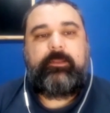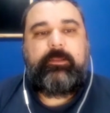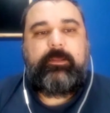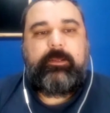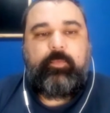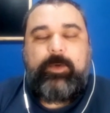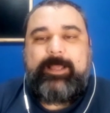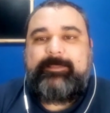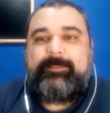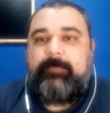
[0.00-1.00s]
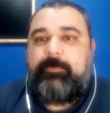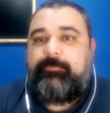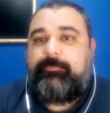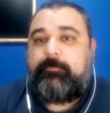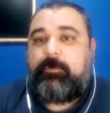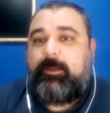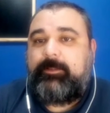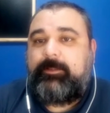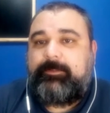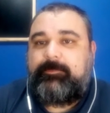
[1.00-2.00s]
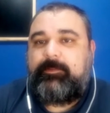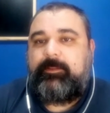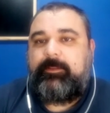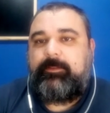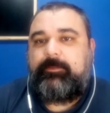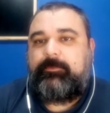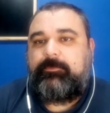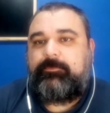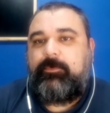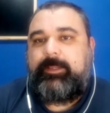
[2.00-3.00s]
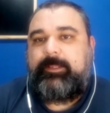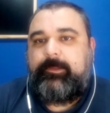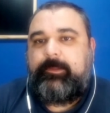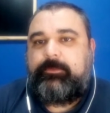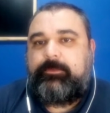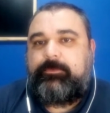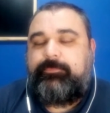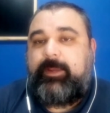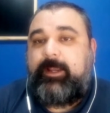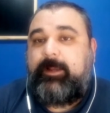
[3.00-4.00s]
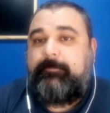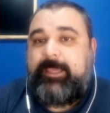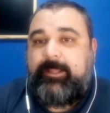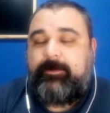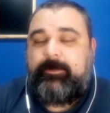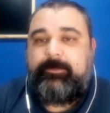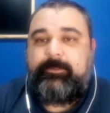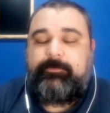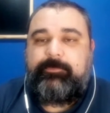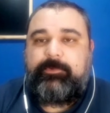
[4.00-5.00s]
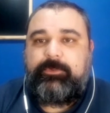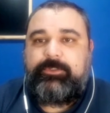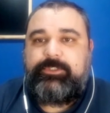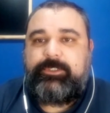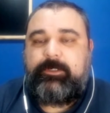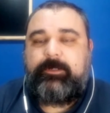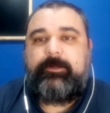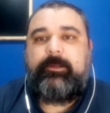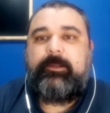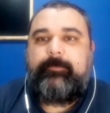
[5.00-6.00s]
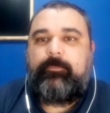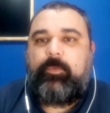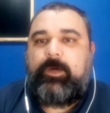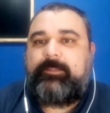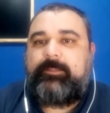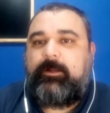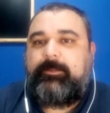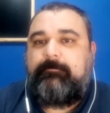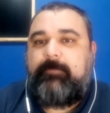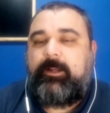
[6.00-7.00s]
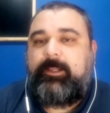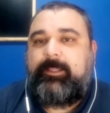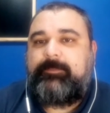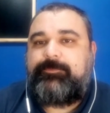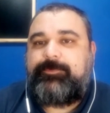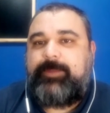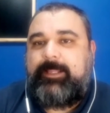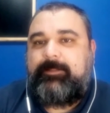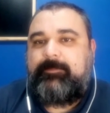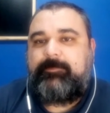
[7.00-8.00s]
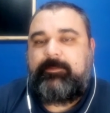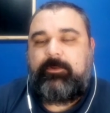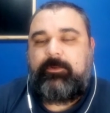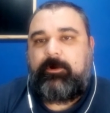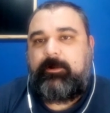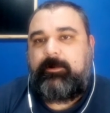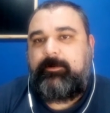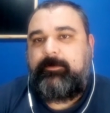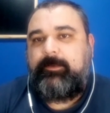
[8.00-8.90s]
What type of product is going to fare better in the future? What are the market trends in our